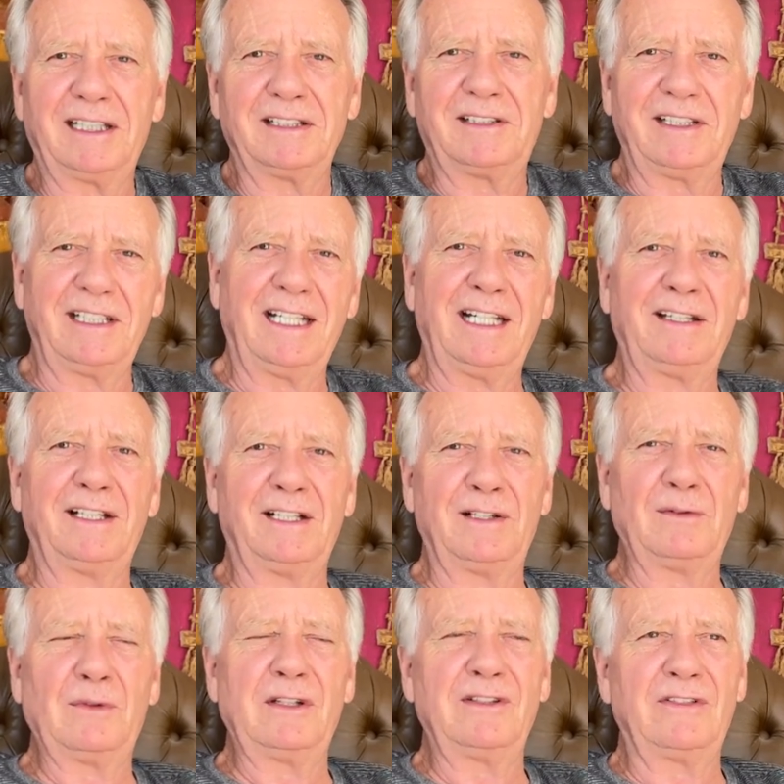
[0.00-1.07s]
in today than
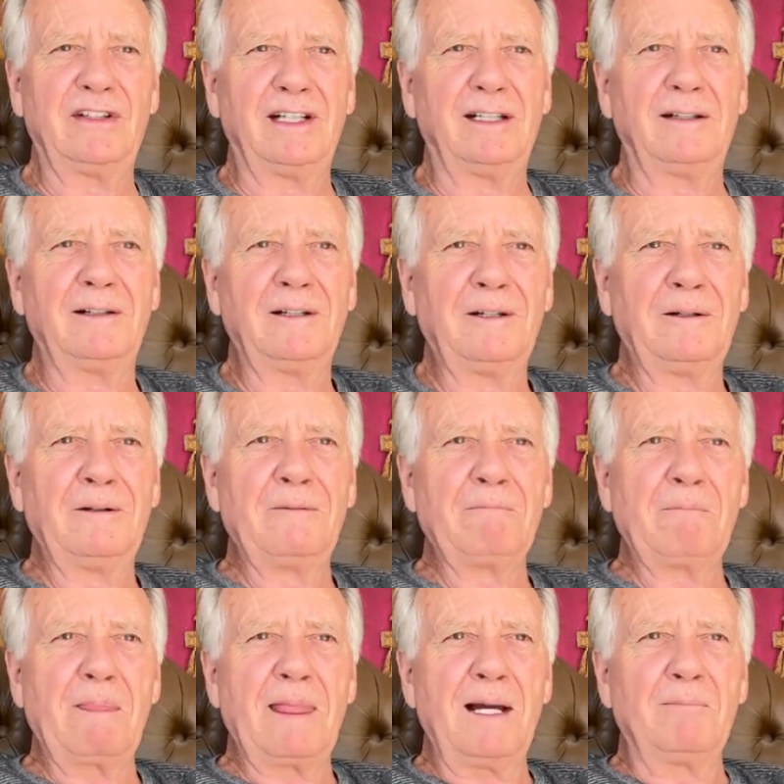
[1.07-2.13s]
it was then.
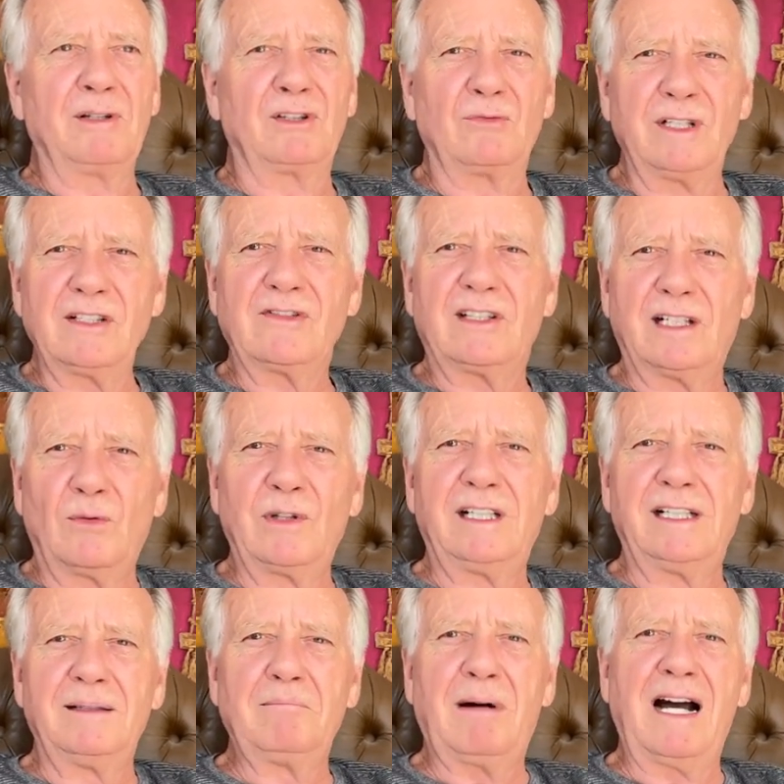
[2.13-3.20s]
But the reason that we
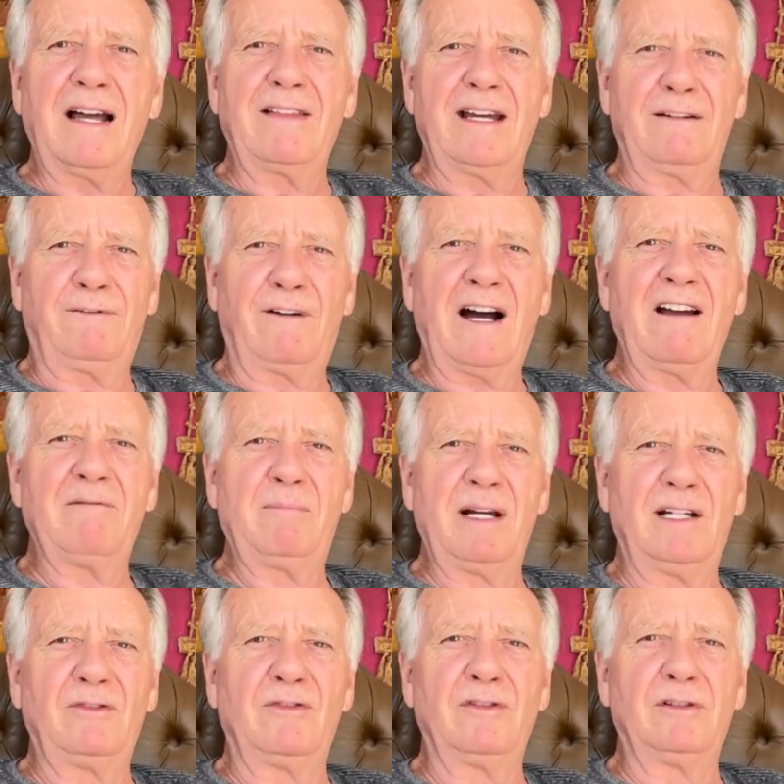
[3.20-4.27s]
didn't buy that
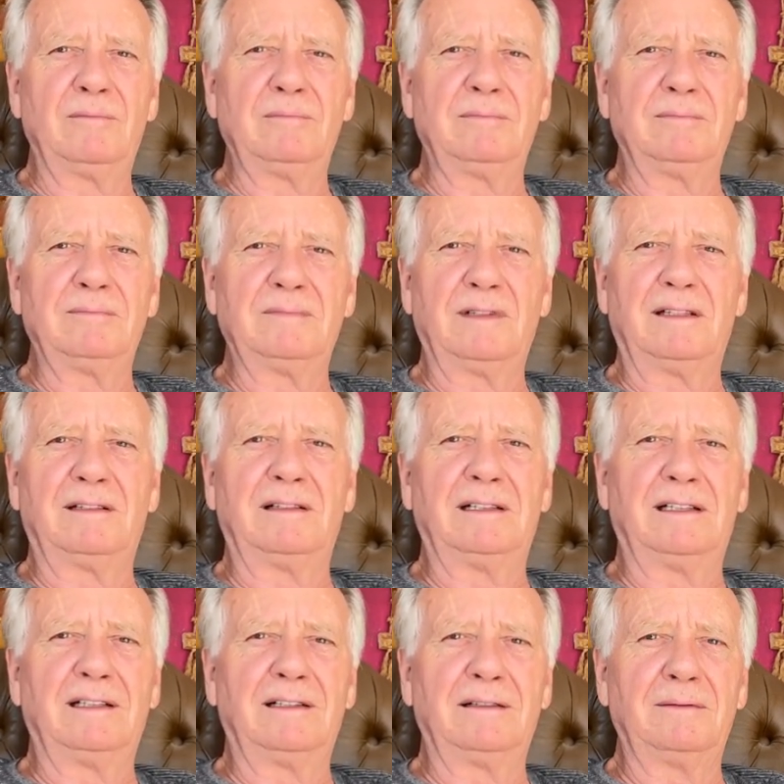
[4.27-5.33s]
5-bedroom
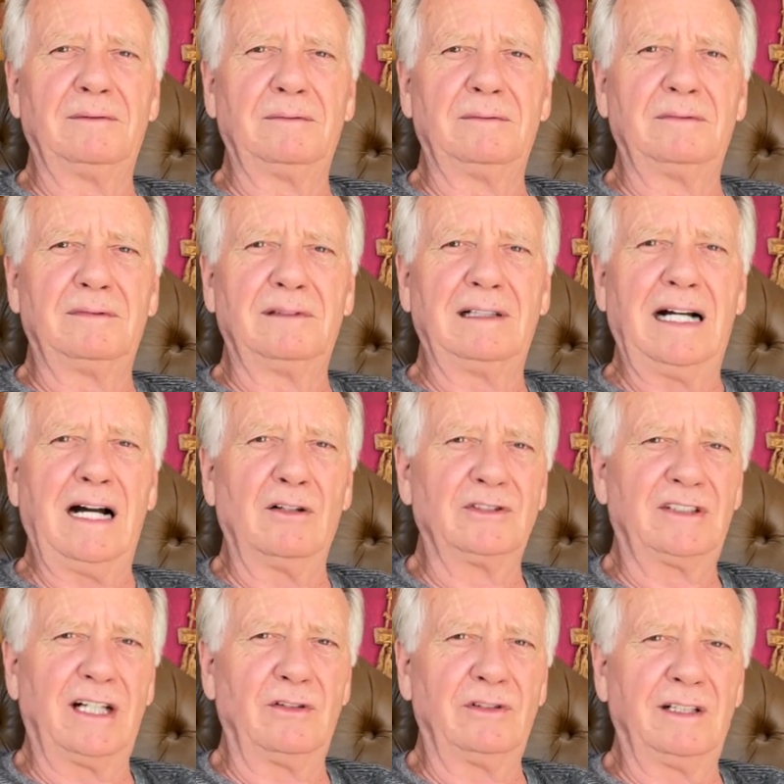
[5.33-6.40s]

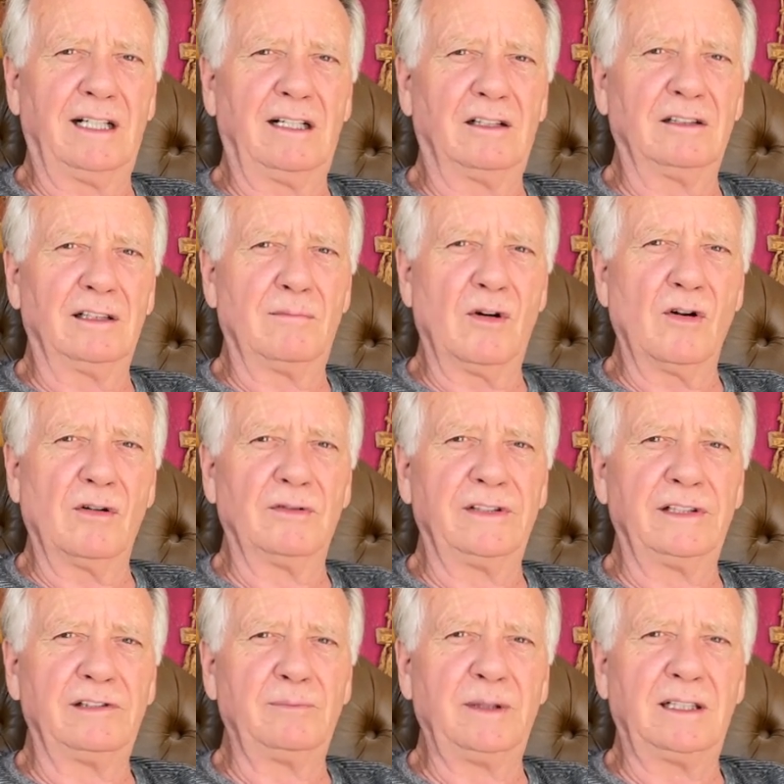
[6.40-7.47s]
house out in El Limon
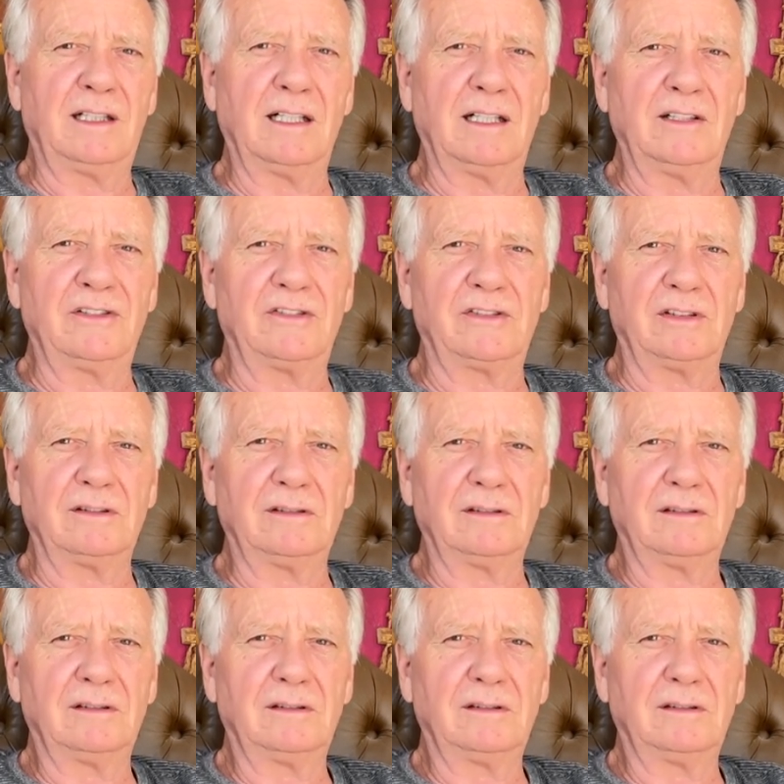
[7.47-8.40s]
is because